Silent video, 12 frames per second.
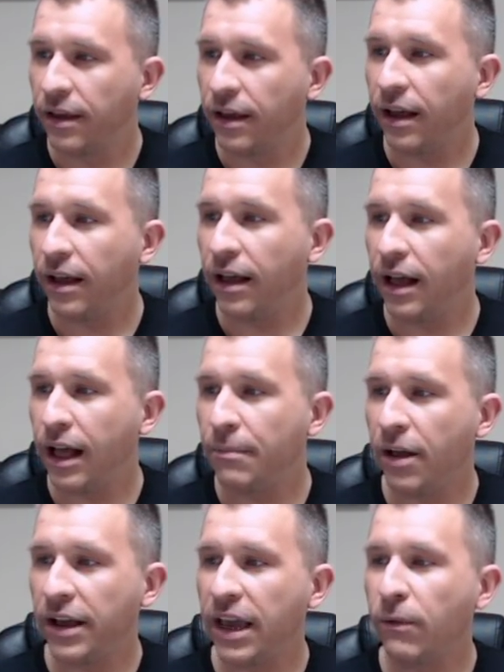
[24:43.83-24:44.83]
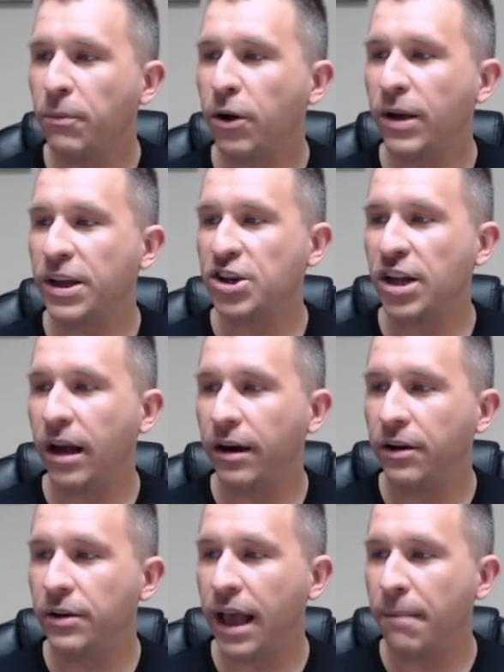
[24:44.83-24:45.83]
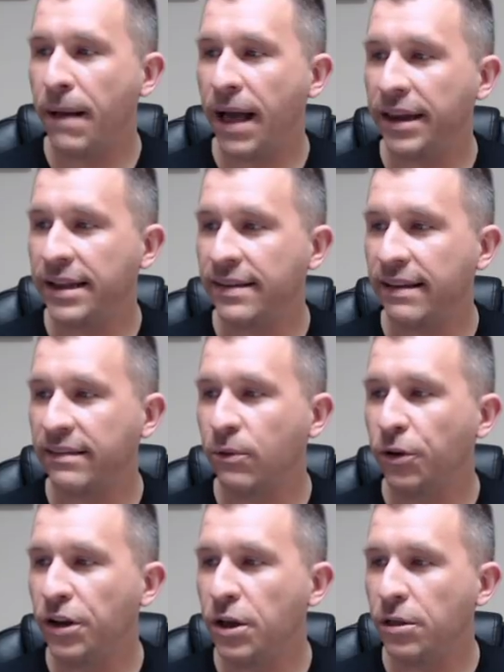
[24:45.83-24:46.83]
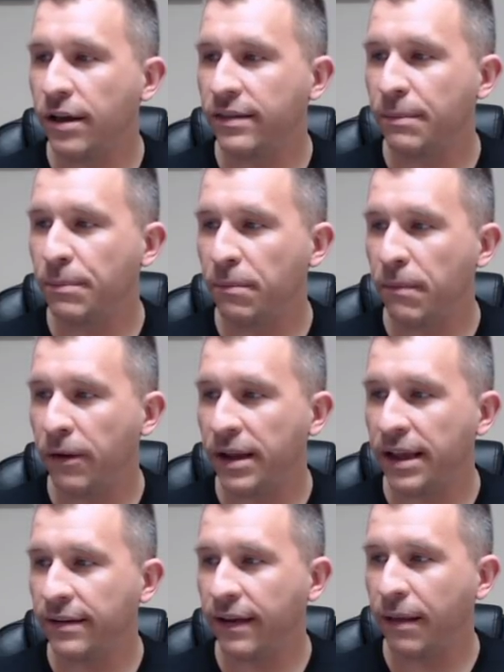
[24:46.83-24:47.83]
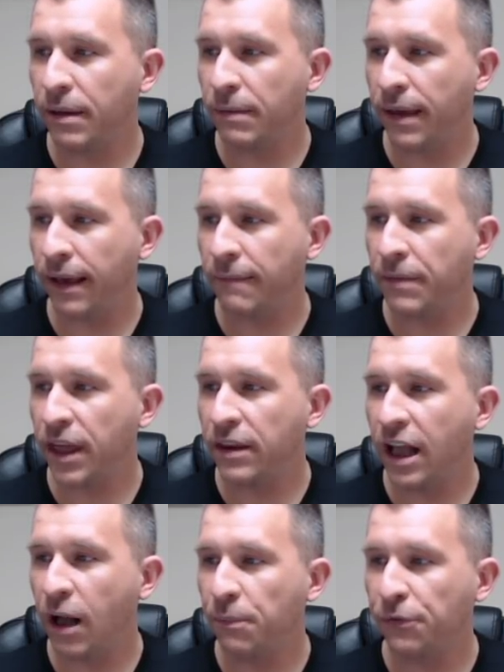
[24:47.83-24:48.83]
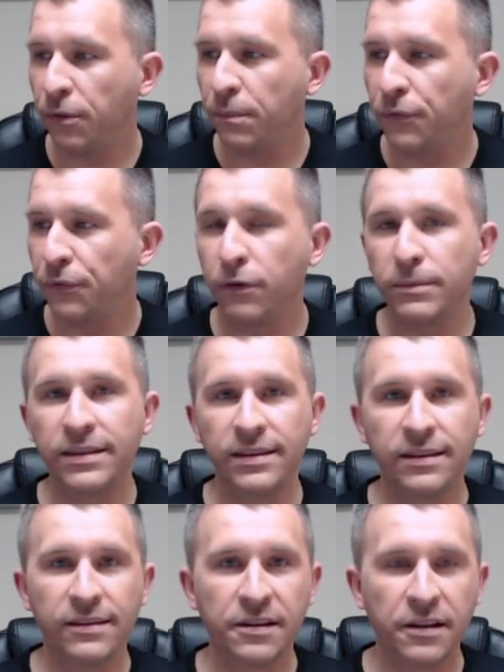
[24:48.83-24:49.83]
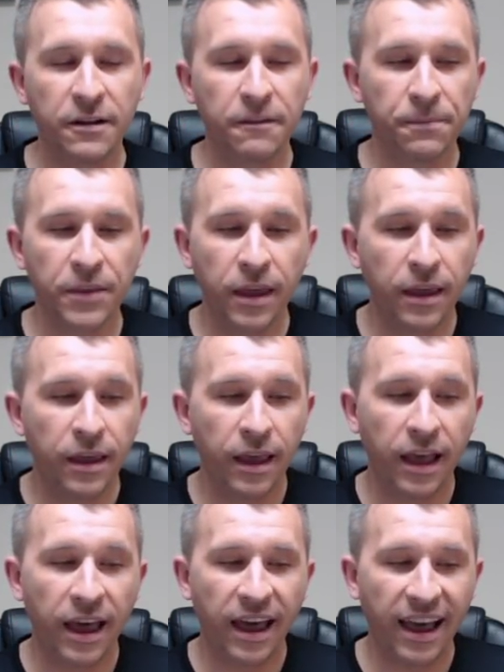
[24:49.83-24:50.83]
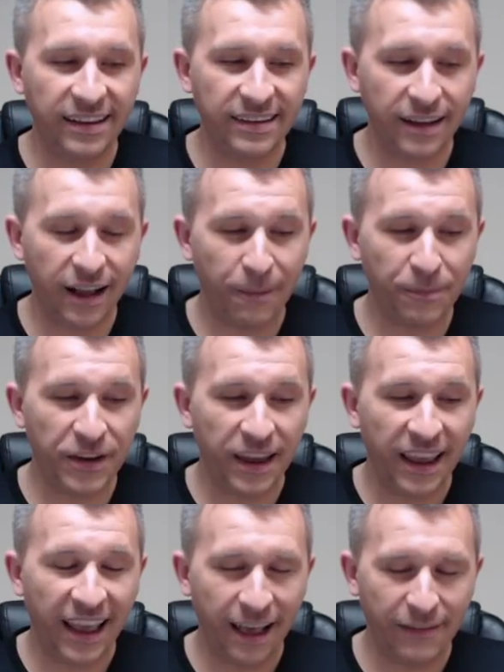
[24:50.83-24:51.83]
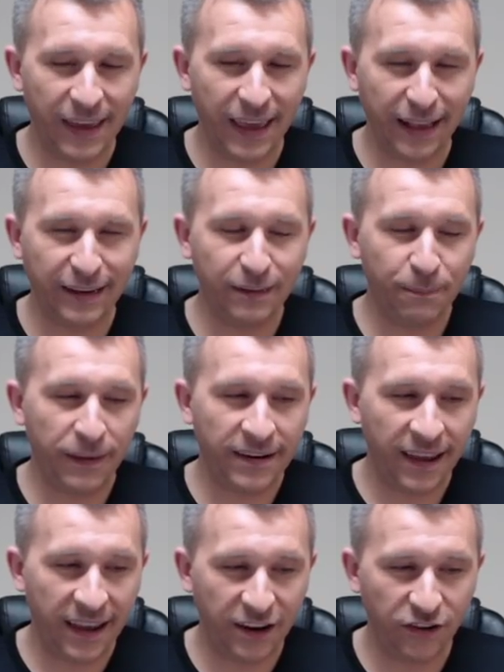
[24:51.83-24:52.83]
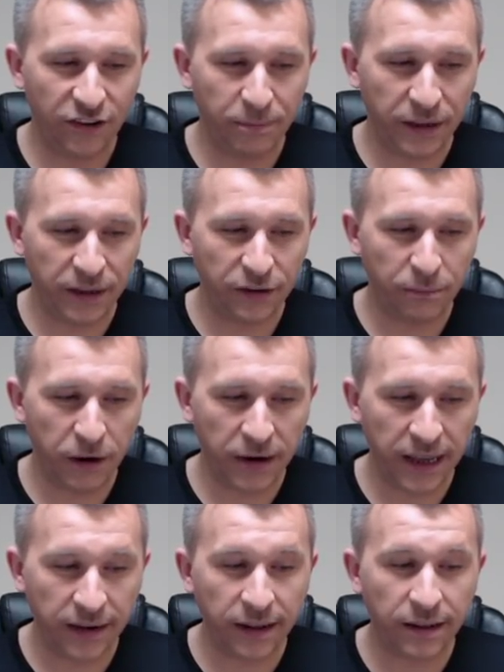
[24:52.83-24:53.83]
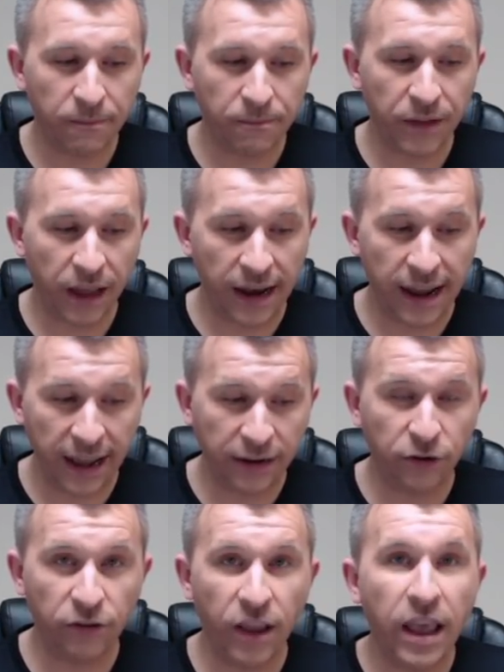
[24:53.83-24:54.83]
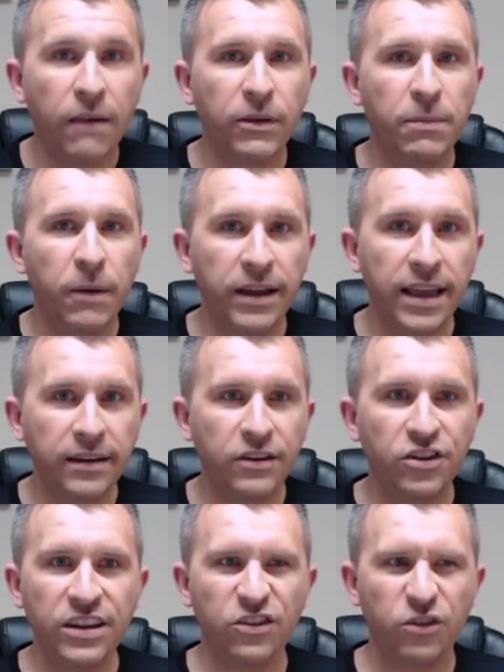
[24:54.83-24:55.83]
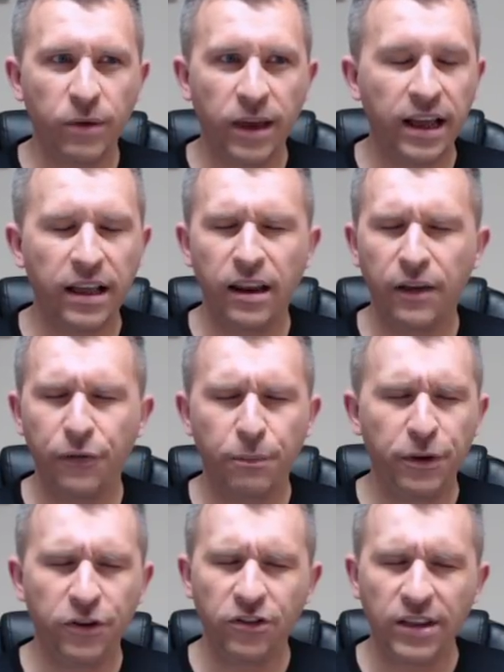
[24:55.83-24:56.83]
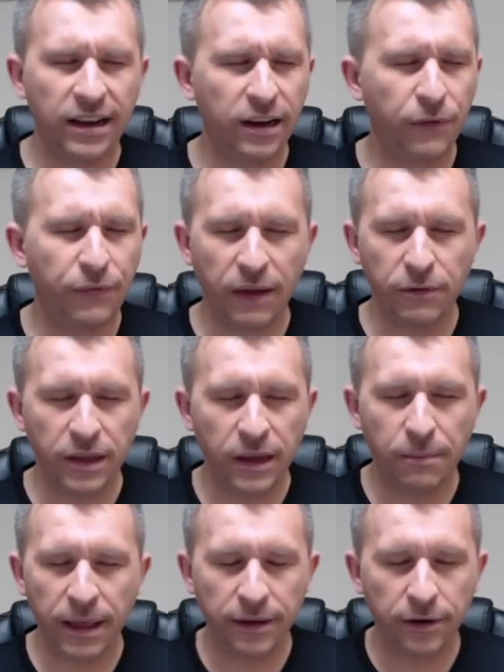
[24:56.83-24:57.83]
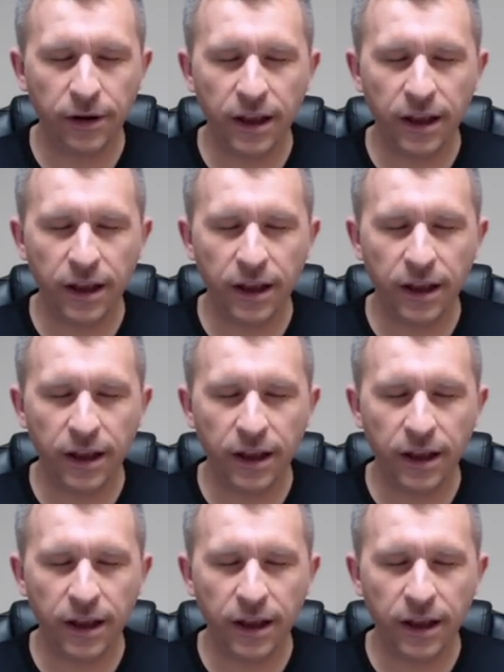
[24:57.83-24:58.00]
Okay, one more question. Arnold Abadi is asking, what are your thoughts about Marietta coming back? Any help for her performance and song? I stopped having expectations because Mariette, I liked her. With Mariette, she's great. I love her personality. I love everything about her.